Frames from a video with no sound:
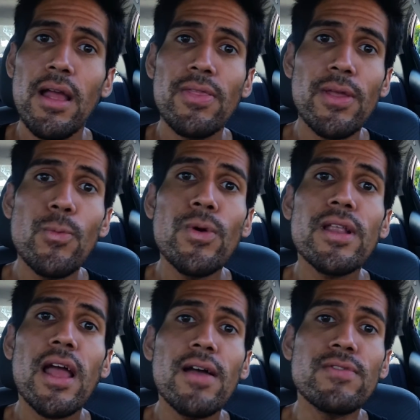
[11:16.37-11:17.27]
they would
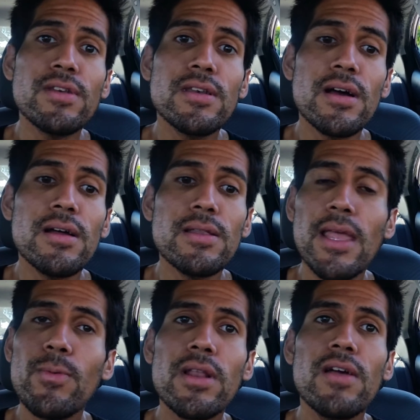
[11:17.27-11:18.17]
have
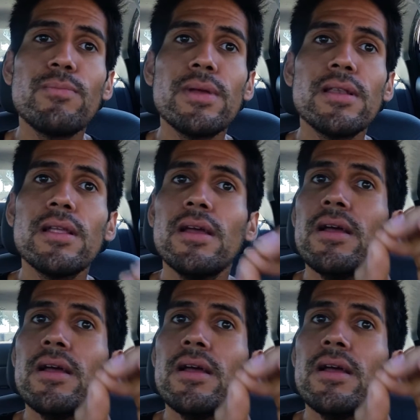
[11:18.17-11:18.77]
been